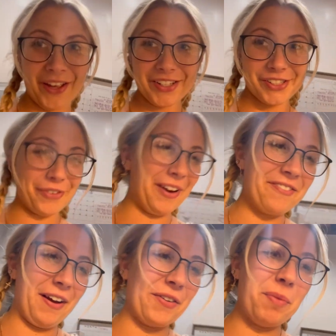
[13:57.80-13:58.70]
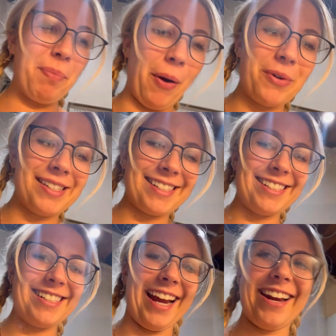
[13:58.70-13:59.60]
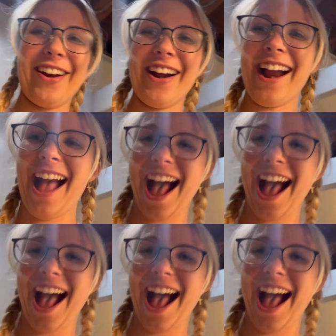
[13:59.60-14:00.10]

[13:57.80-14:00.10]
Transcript: So I found a bonus container.